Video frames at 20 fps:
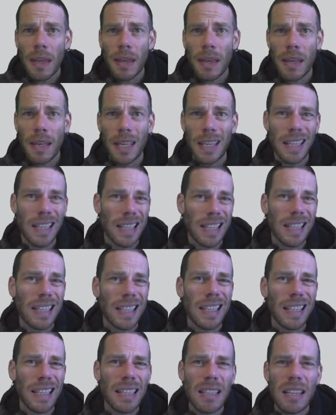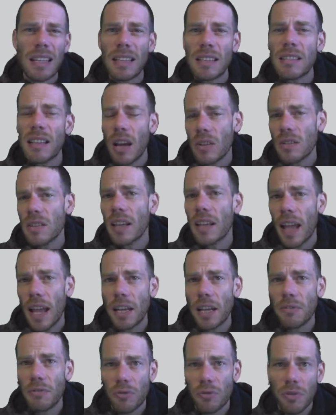It sounds a
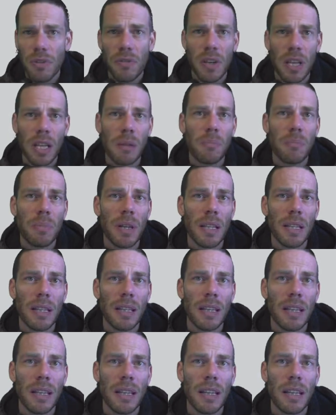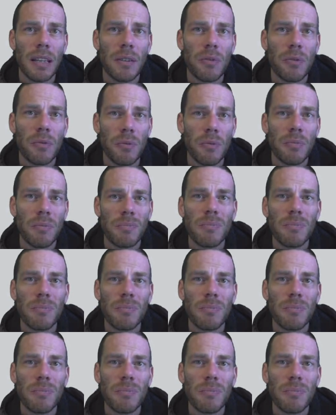kind of trivial, but in